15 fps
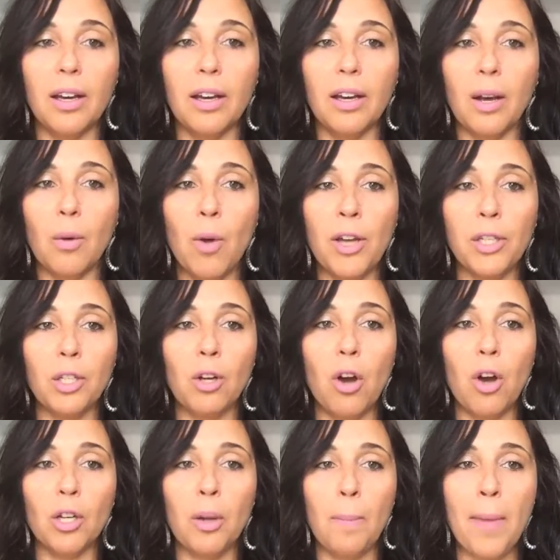I want you
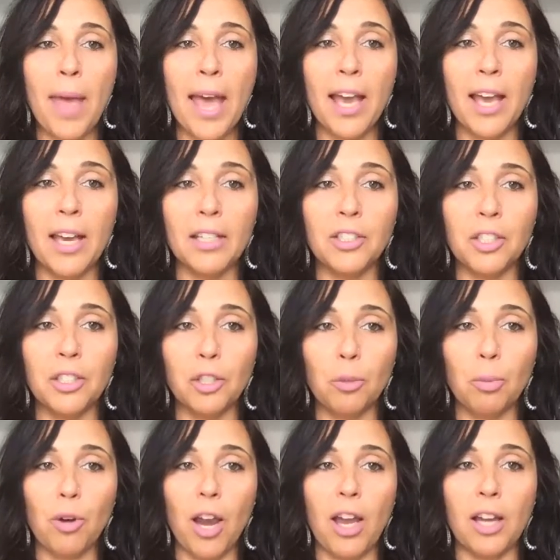all to imagine your
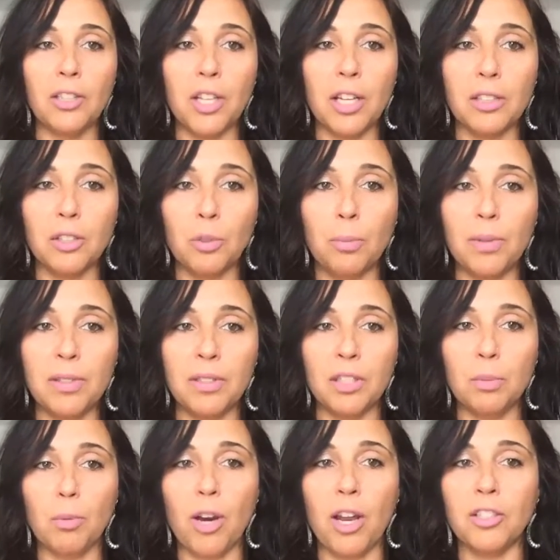projects, your
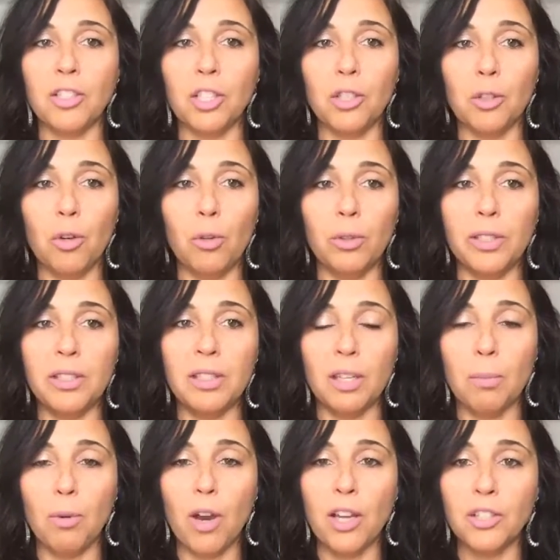business project, your
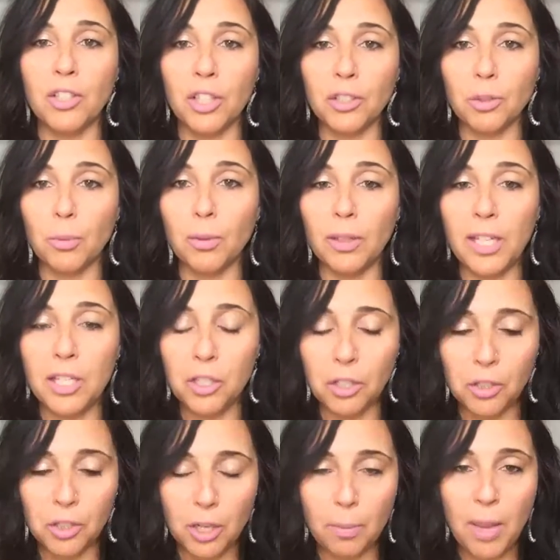holistic project, your
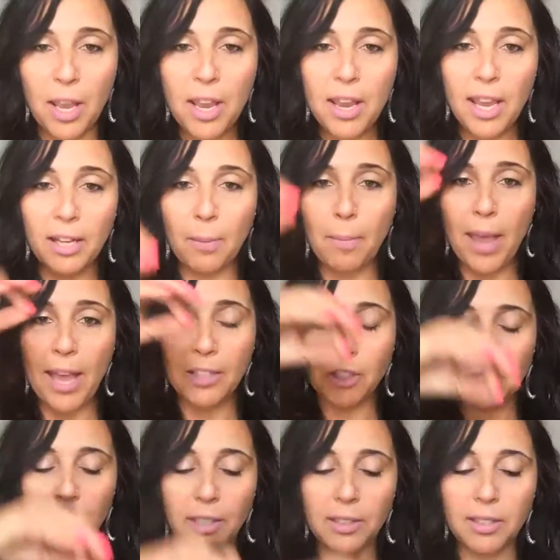relationship, and
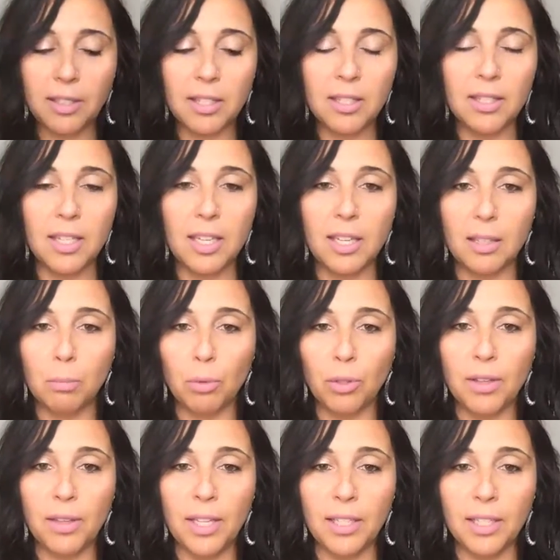imagine it's the seed.
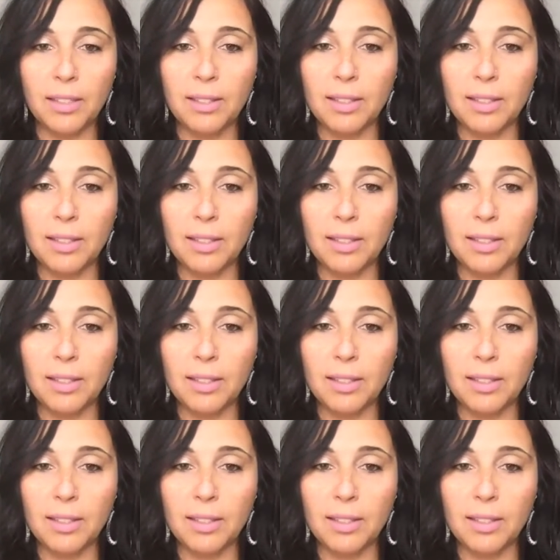Breathing in,